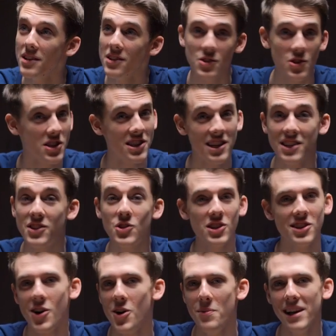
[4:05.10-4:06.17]
just soup. It's
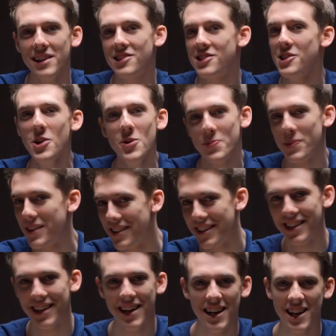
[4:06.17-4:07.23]
just homemade soup. It's
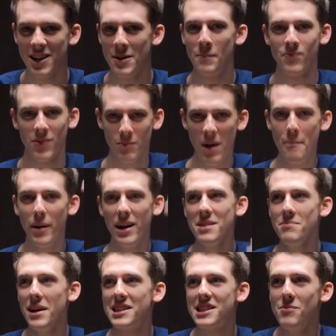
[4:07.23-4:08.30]
homemade. My buddy
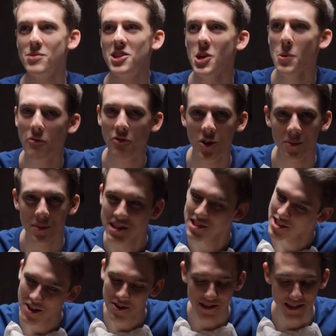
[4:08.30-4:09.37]
made some soup for me,
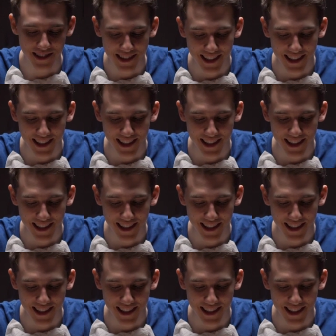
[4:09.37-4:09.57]
so